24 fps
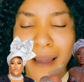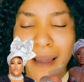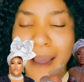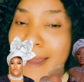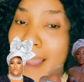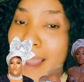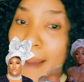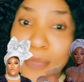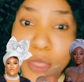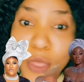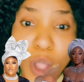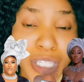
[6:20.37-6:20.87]
I
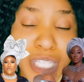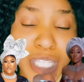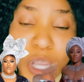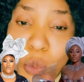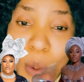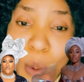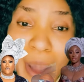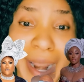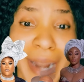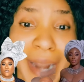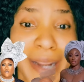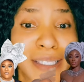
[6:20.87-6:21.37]
am not the
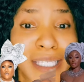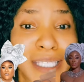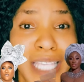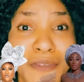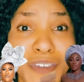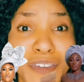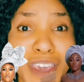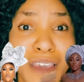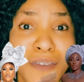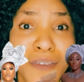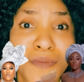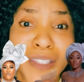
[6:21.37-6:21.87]
one that is
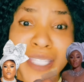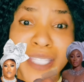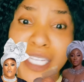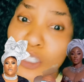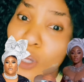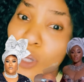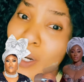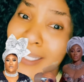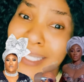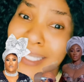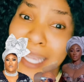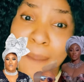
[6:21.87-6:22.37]
giving
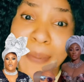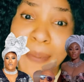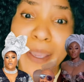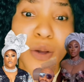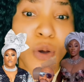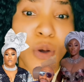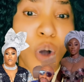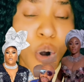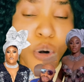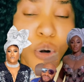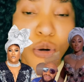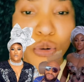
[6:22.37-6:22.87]
invitation letter. Be
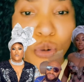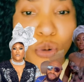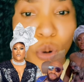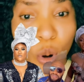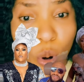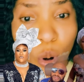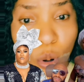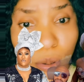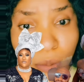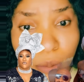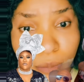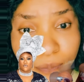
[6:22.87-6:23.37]
called
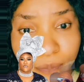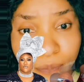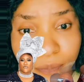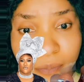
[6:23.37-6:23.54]
no.